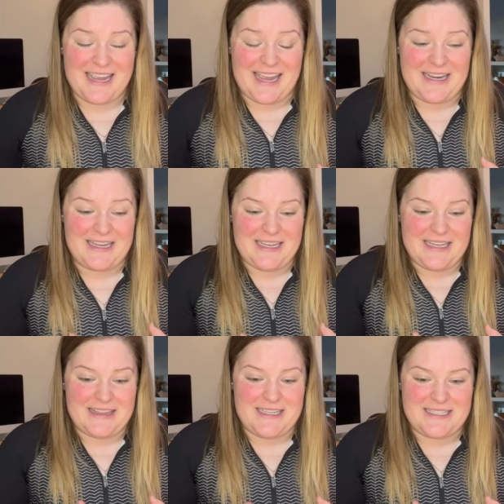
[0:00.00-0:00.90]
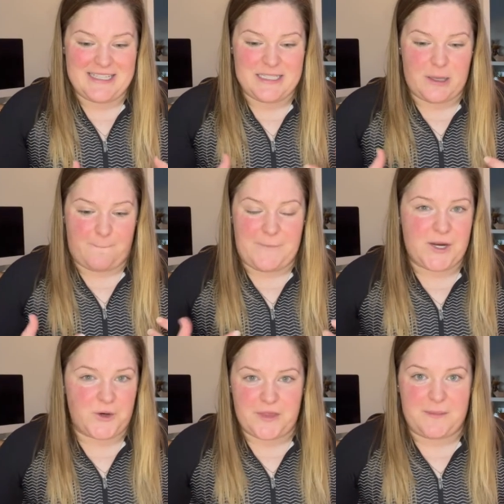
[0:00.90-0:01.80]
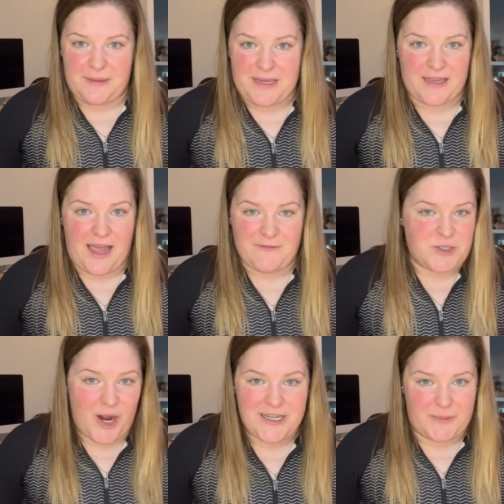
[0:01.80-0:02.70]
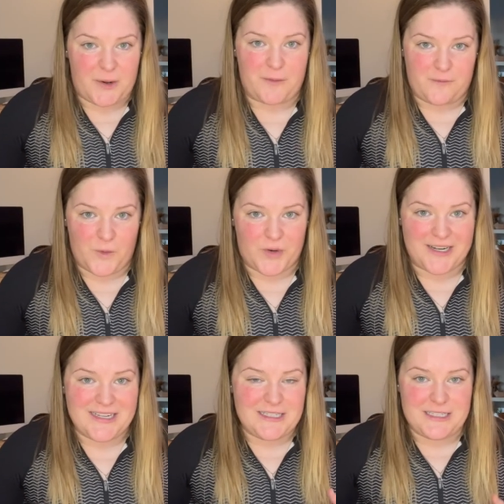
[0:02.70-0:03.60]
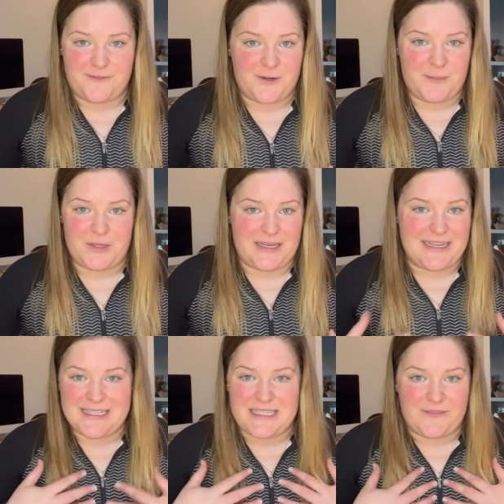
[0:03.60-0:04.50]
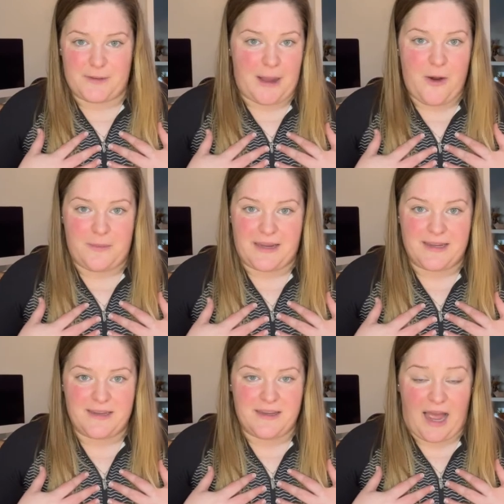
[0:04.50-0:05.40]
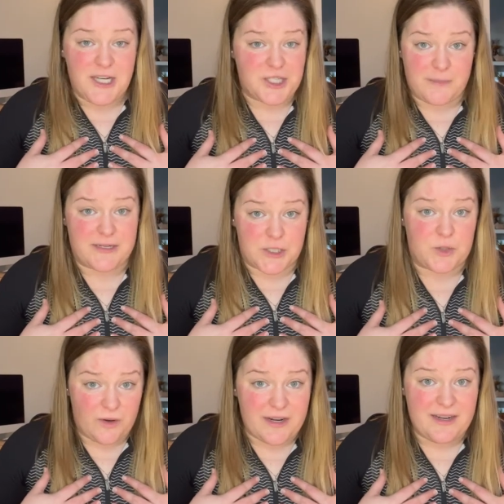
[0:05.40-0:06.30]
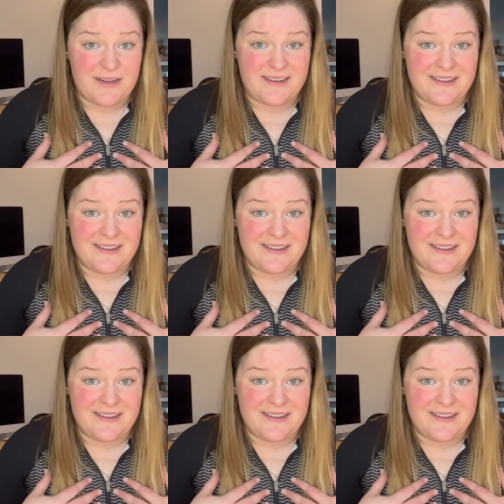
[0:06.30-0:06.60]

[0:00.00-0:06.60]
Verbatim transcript: And this is bigger than me. I've talked about it before. Different ability isn't even about me. I share my story.